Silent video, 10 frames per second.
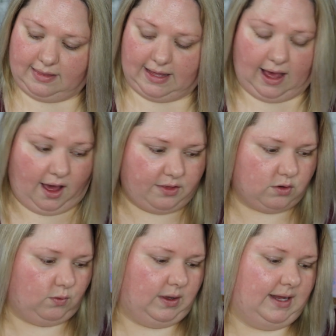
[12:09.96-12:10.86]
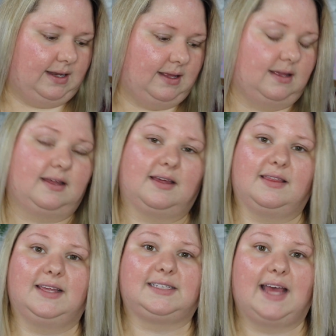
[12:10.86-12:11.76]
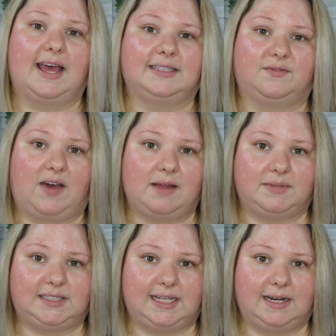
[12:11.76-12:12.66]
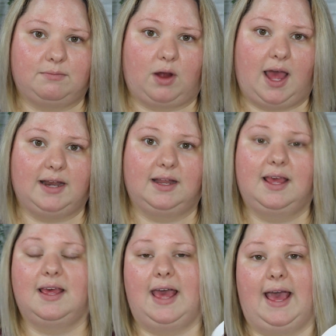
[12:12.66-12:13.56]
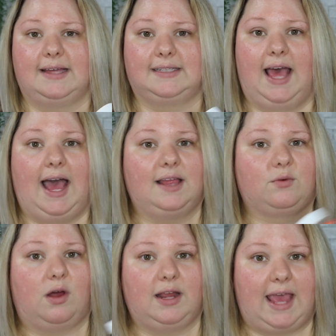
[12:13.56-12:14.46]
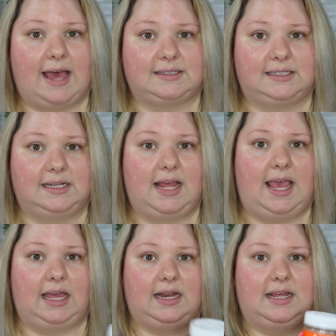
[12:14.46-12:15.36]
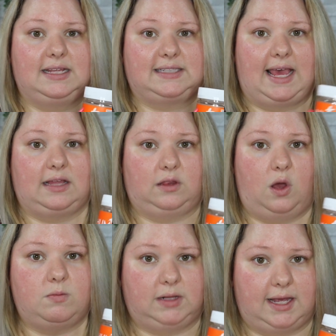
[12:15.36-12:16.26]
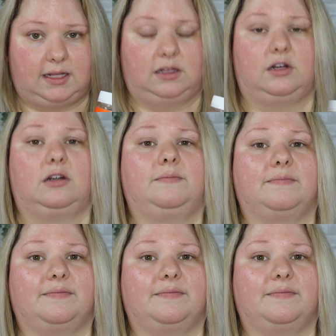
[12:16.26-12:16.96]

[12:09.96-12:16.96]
The other one, this has vitamin C to brighten, has hyaluronic acid, and is a low molecular,